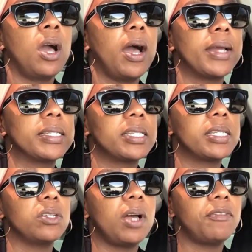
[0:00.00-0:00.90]
I
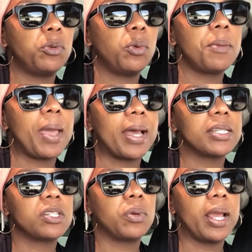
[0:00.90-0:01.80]
still have to wear a
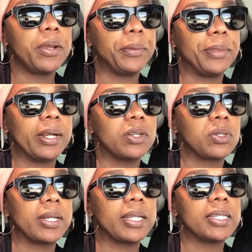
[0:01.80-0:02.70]
mask when I go there,
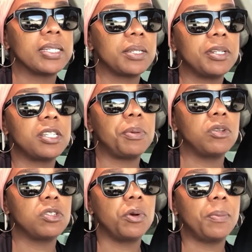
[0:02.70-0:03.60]
so I need to get some
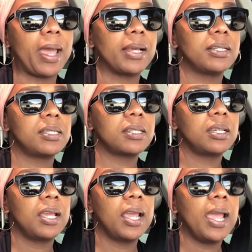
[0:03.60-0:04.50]
disposable masks.
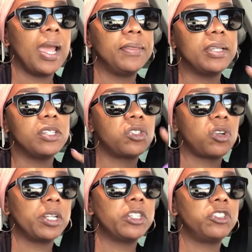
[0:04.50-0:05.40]
And then
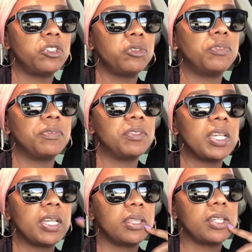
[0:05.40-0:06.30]
starting June
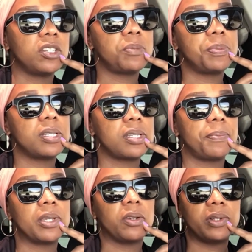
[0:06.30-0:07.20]
15th, they just put
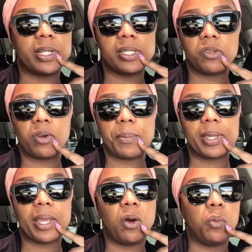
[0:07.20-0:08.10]
something on their
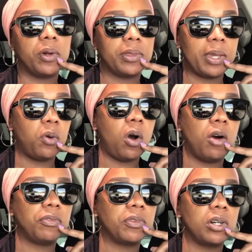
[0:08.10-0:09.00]
Instagram account where they will
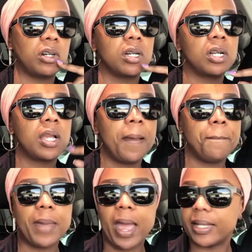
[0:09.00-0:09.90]
offer
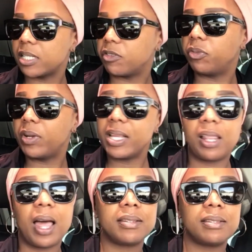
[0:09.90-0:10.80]
mask-free
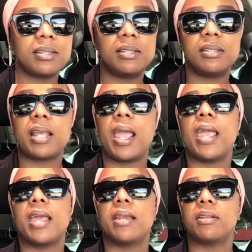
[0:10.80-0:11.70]
classes
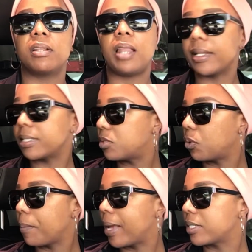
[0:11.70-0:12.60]
and classes
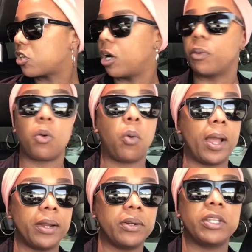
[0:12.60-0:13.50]
where masks are
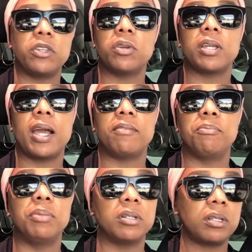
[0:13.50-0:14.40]
required. And you can kind
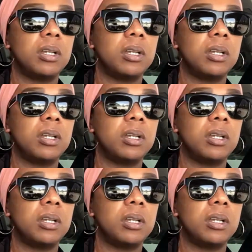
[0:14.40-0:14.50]
of book